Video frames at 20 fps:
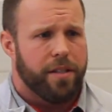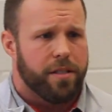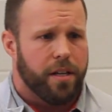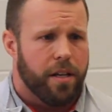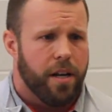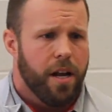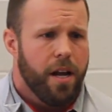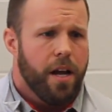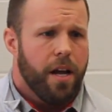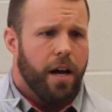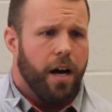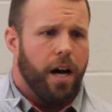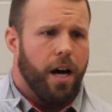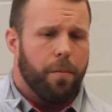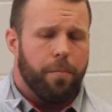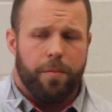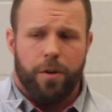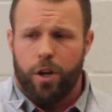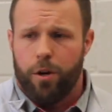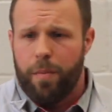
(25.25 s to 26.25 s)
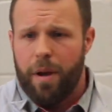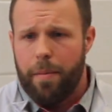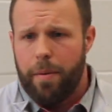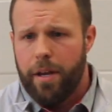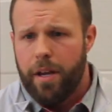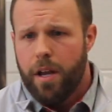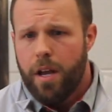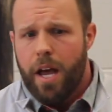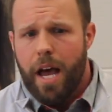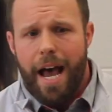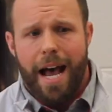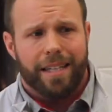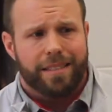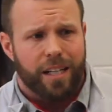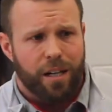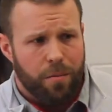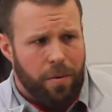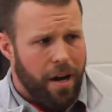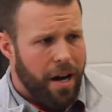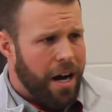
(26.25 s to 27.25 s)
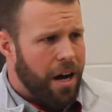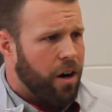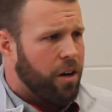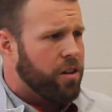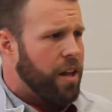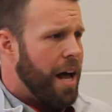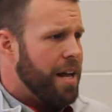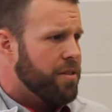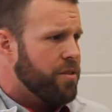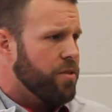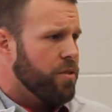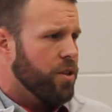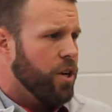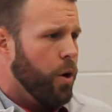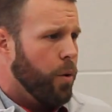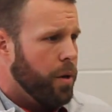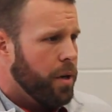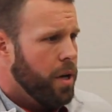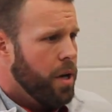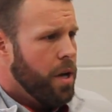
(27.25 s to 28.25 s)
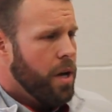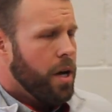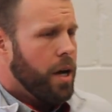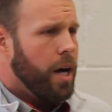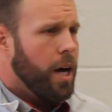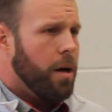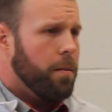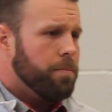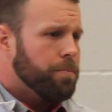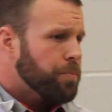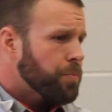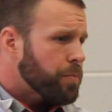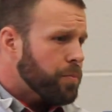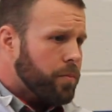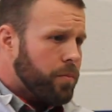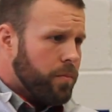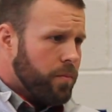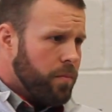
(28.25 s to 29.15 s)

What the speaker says: and maybe asking about how classes are going.